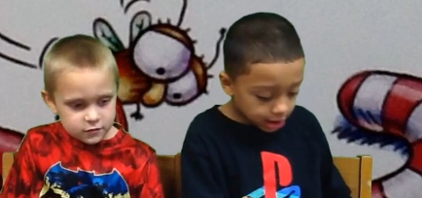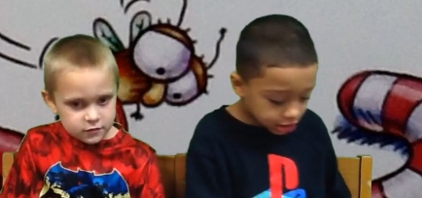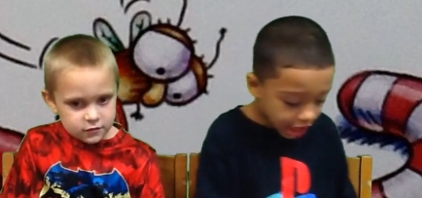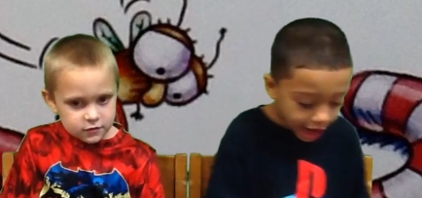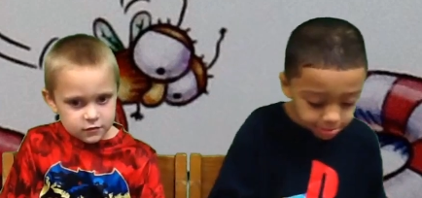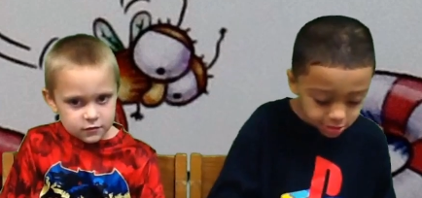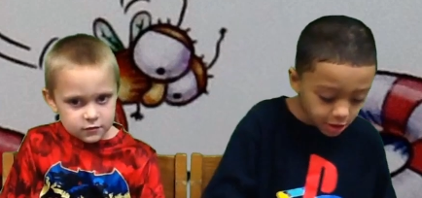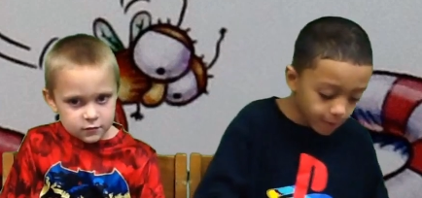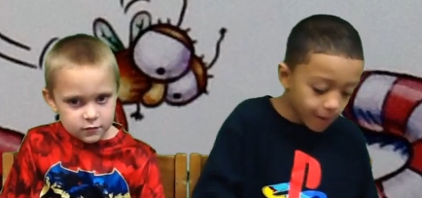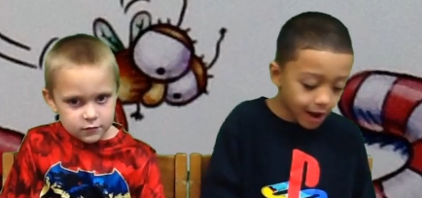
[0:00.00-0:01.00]

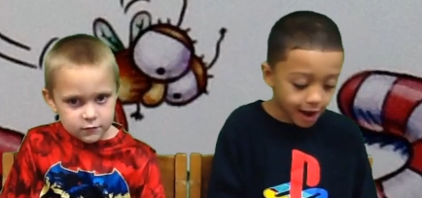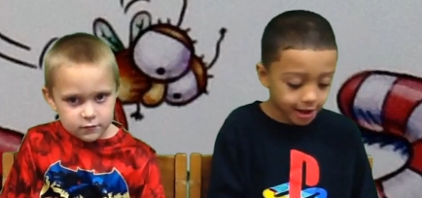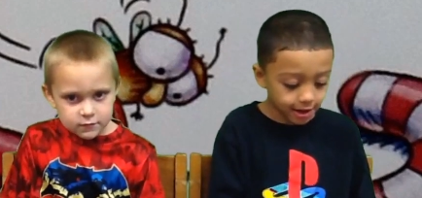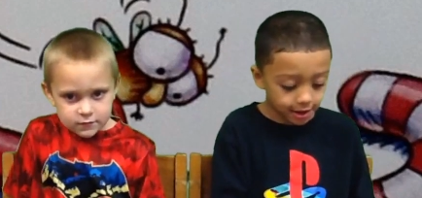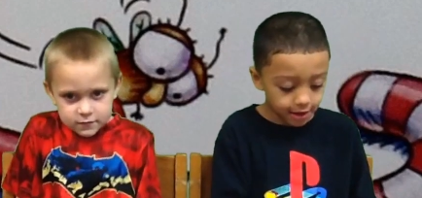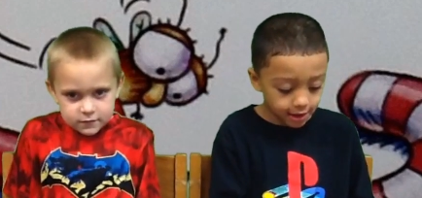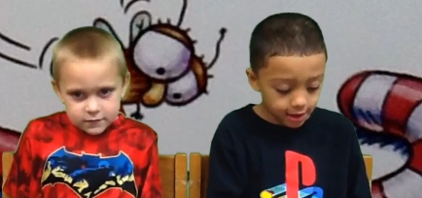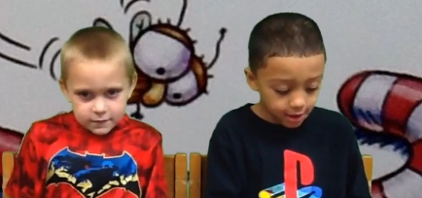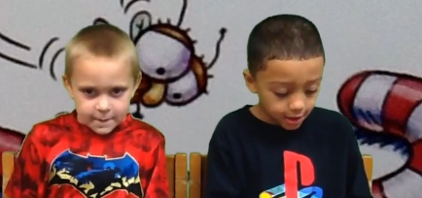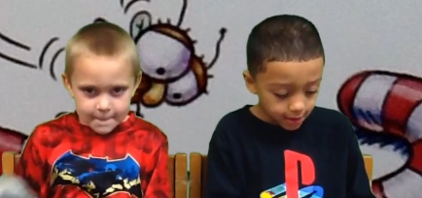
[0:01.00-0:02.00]
Speaker 1: chapter 1.
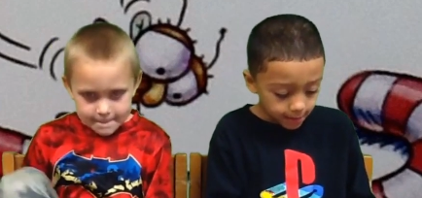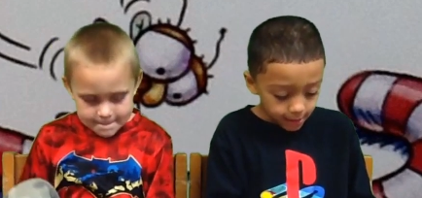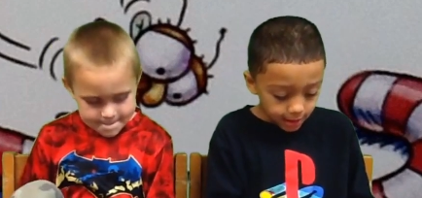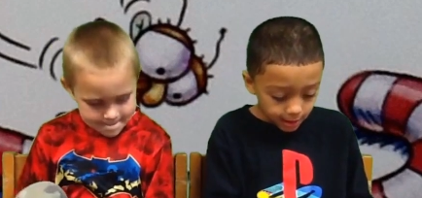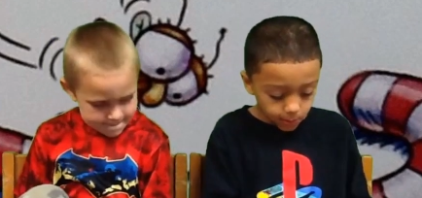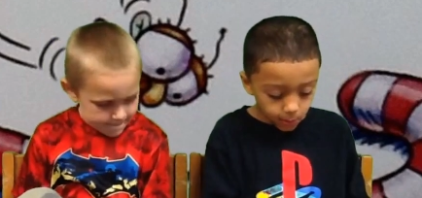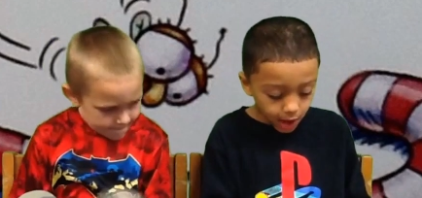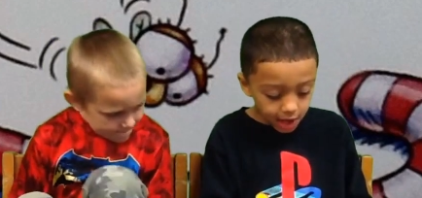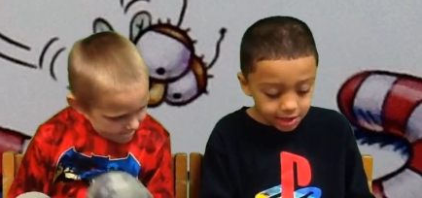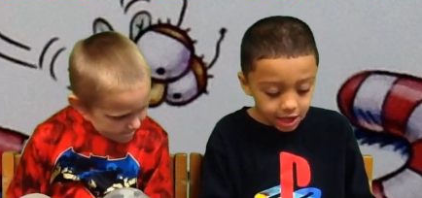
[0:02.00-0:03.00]

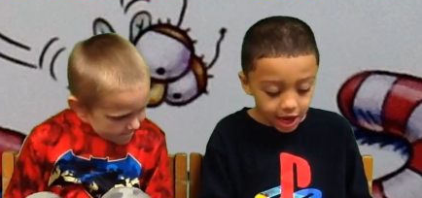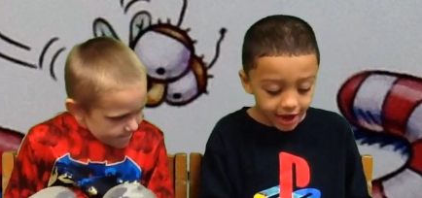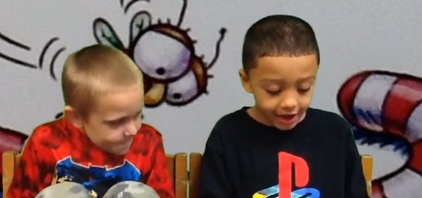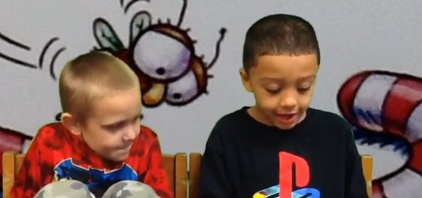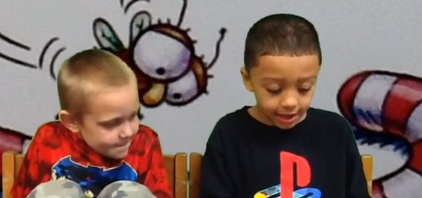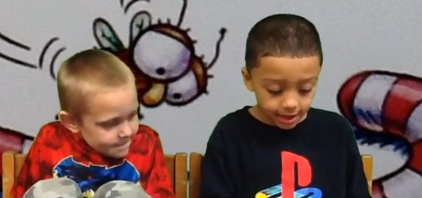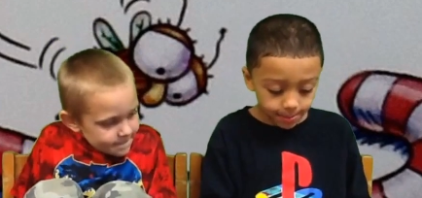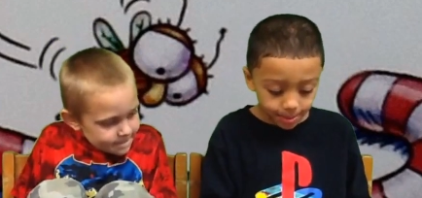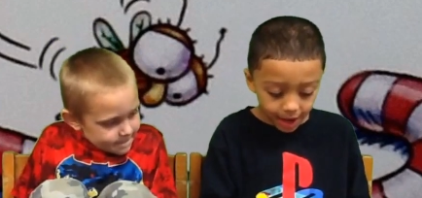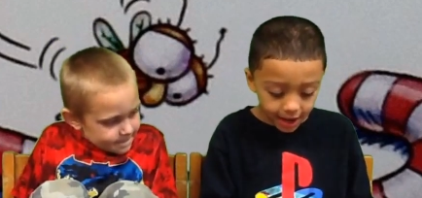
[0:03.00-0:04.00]
One night,
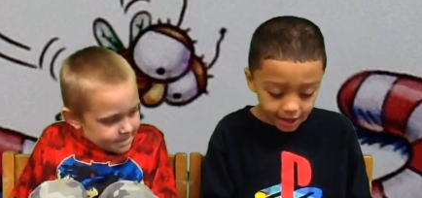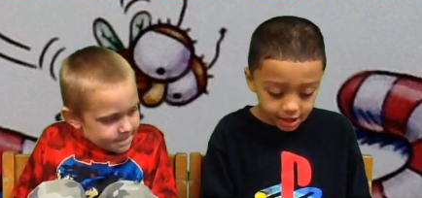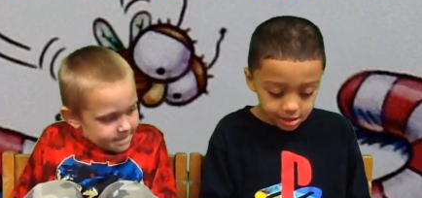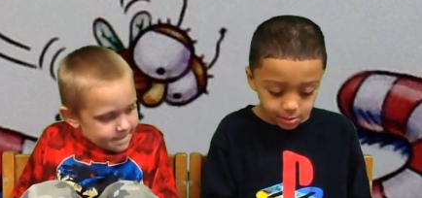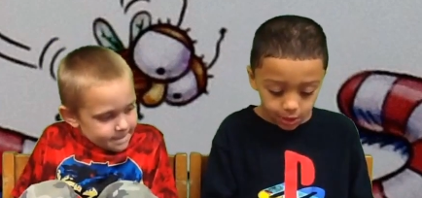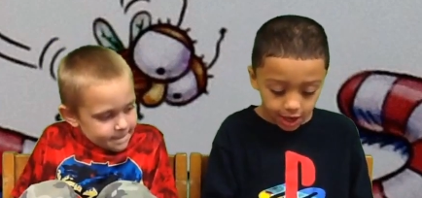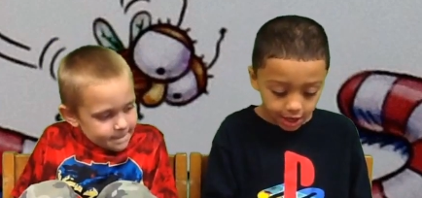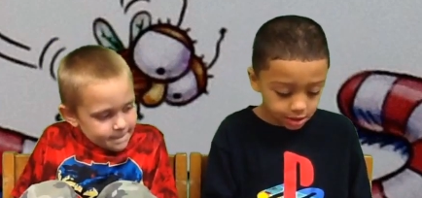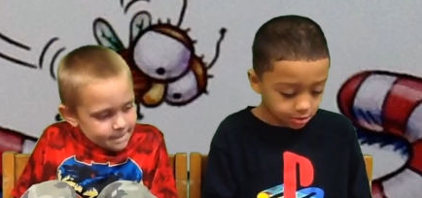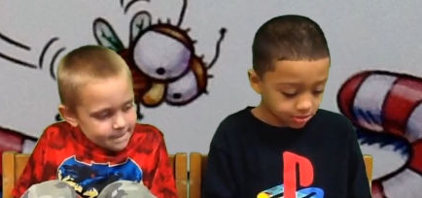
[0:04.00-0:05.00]
Buzz
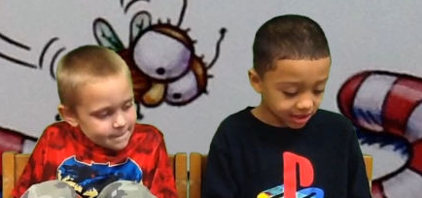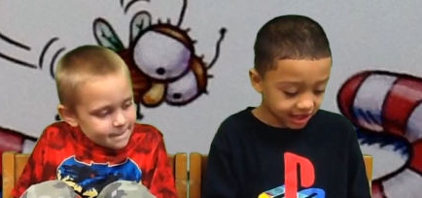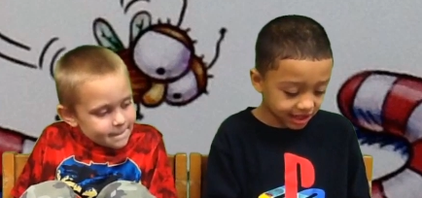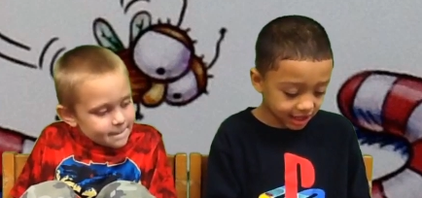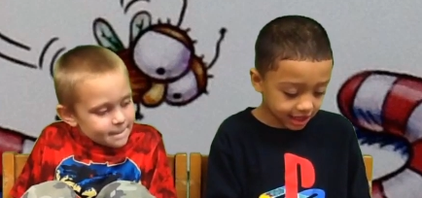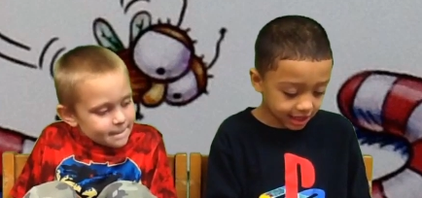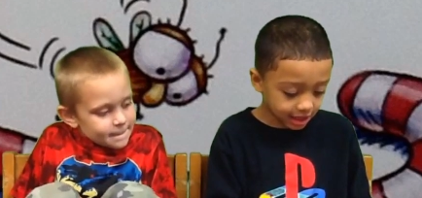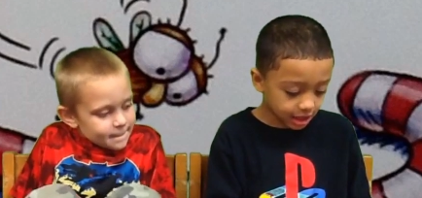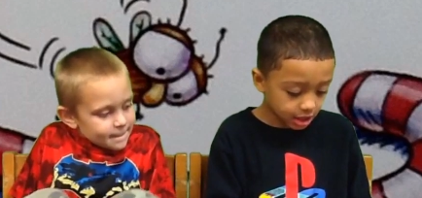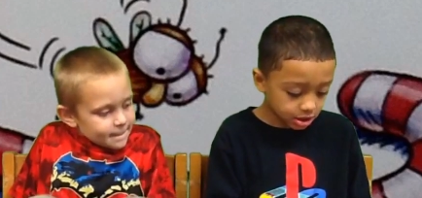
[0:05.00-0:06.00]
was
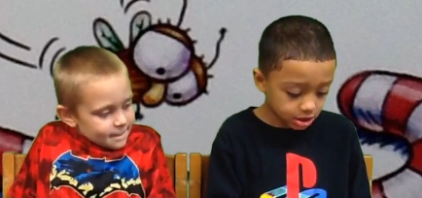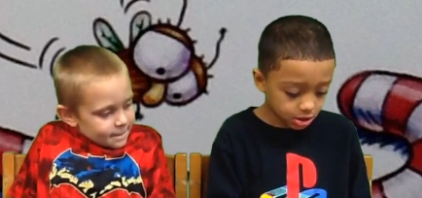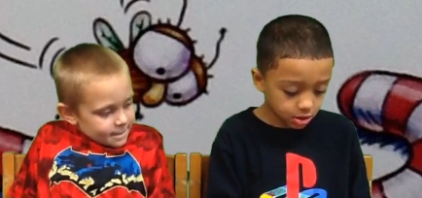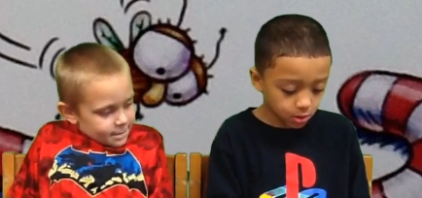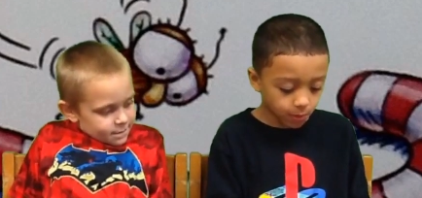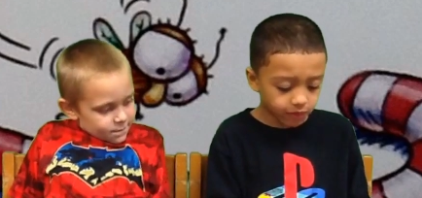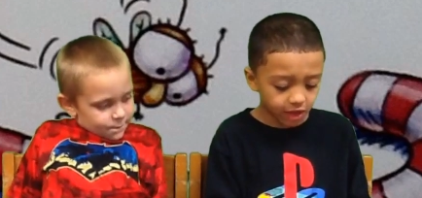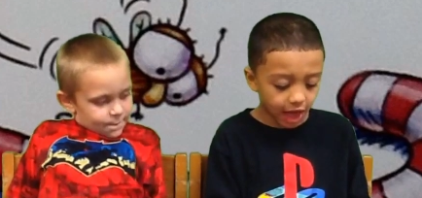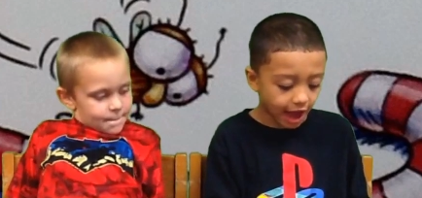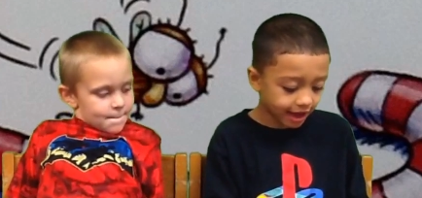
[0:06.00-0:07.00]
reading to
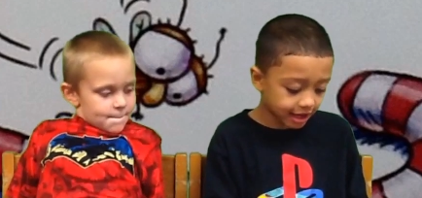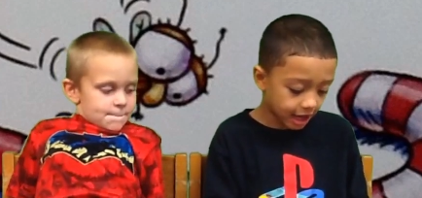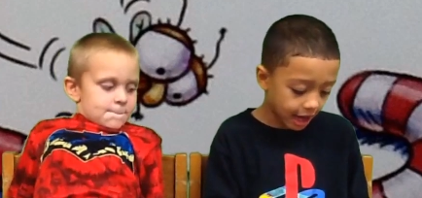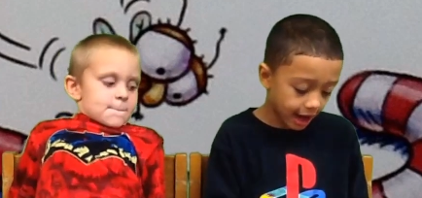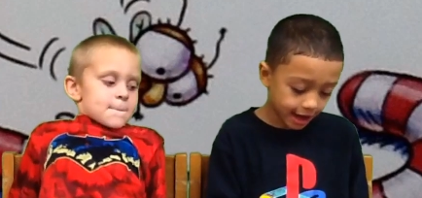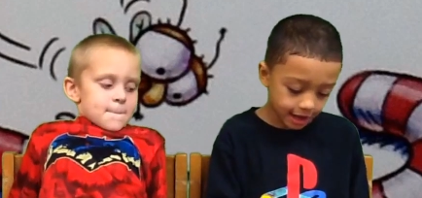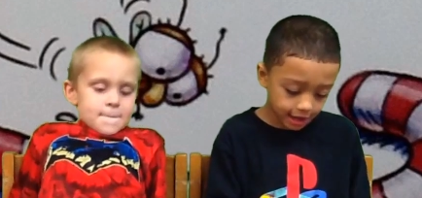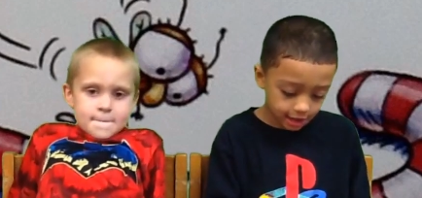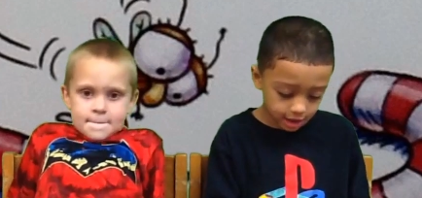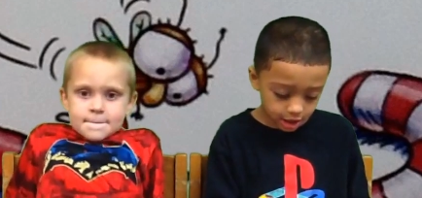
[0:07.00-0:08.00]
Fly Guy.
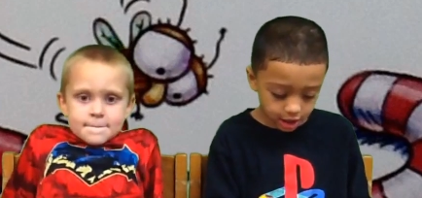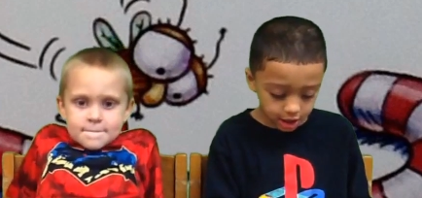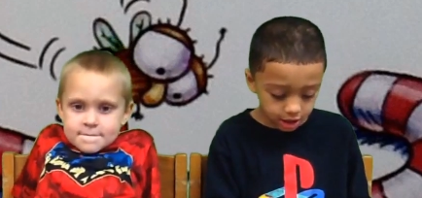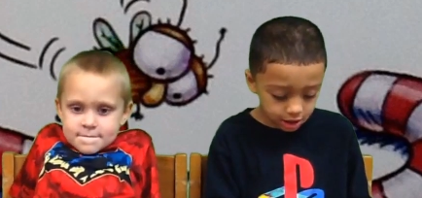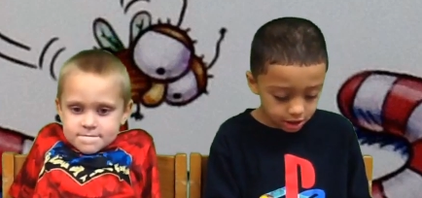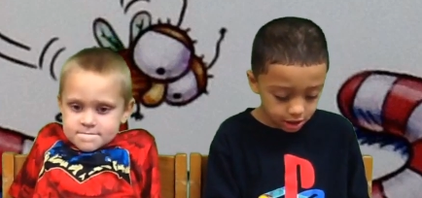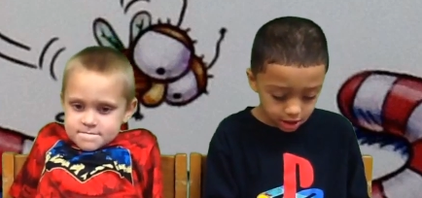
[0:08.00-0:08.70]
Nin